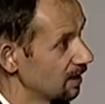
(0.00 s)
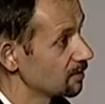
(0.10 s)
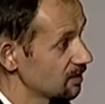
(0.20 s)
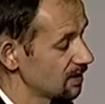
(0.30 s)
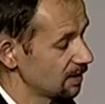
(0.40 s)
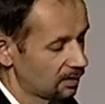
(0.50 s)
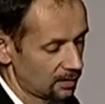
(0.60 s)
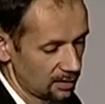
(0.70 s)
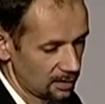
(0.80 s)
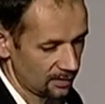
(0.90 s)
Because there
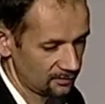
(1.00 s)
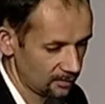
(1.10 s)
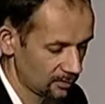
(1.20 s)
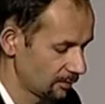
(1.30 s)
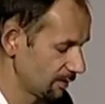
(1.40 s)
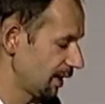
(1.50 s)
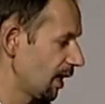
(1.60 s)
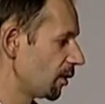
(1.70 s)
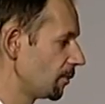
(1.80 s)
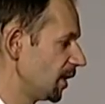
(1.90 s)
are
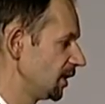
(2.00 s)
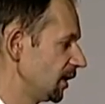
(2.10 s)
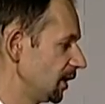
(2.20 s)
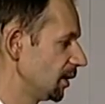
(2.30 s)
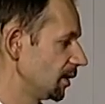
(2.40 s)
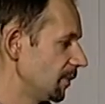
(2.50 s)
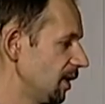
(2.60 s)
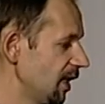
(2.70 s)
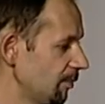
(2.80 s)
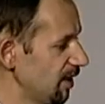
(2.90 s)
now
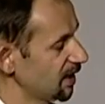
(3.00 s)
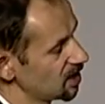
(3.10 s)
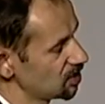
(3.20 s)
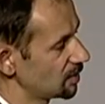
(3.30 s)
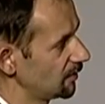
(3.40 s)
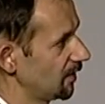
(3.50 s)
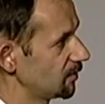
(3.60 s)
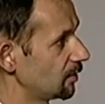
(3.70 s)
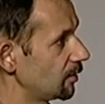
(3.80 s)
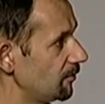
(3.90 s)
many applications
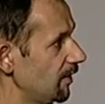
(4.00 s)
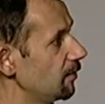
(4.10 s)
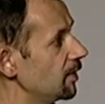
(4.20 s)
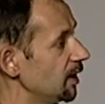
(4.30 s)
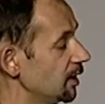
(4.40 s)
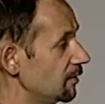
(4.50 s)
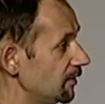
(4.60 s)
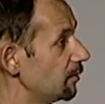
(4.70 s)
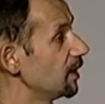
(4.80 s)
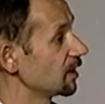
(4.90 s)
that are
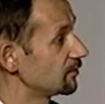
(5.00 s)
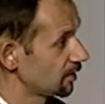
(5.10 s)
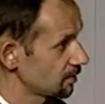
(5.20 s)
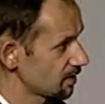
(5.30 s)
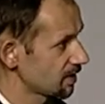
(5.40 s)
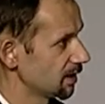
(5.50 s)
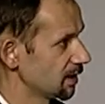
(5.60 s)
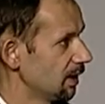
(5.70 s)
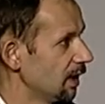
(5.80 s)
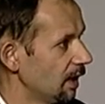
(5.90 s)
very advanced
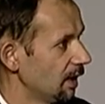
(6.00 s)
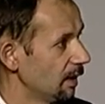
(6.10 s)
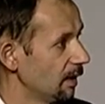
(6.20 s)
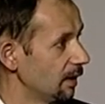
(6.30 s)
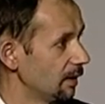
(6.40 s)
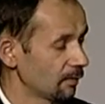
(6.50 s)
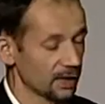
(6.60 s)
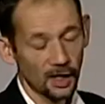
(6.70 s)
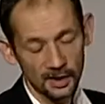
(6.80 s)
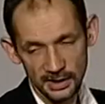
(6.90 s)

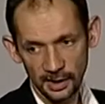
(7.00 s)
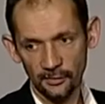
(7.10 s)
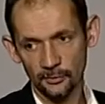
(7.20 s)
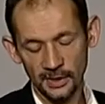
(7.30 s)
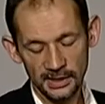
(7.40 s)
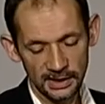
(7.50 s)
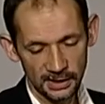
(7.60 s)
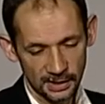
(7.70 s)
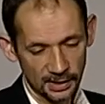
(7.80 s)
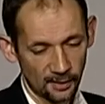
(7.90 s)
regarding 3D
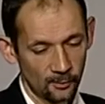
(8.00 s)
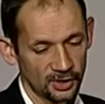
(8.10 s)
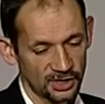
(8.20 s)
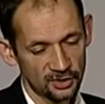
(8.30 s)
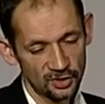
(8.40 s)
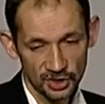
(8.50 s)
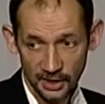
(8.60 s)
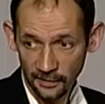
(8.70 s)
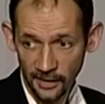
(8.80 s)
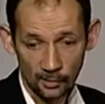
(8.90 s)
and multi-touch,
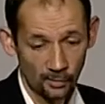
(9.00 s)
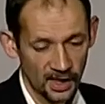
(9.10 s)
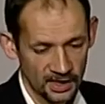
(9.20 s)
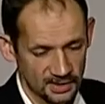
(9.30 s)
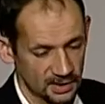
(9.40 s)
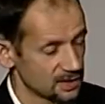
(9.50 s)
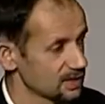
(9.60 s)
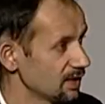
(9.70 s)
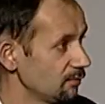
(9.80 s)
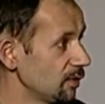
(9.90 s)
and they arise in
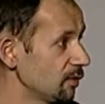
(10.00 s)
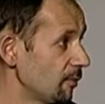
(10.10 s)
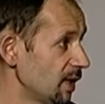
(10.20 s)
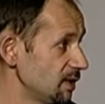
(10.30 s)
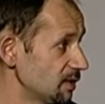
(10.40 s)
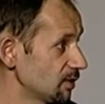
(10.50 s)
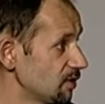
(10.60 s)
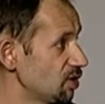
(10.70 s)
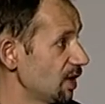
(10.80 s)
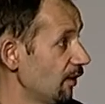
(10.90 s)
several domains,
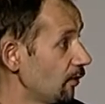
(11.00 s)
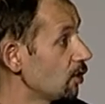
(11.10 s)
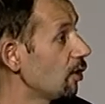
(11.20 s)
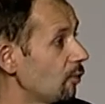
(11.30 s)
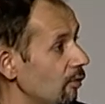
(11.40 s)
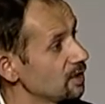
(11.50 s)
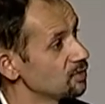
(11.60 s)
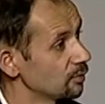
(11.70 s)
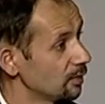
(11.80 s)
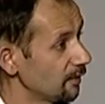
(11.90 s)
such as the
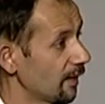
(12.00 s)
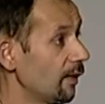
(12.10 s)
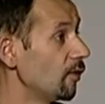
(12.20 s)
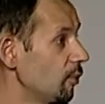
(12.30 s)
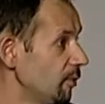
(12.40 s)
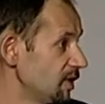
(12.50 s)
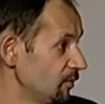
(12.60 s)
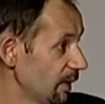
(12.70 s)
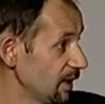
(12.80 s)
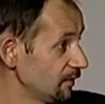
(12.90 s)
corporate world and the public
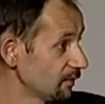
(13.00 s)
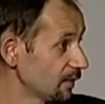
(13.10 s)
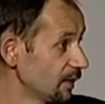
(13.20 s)
space.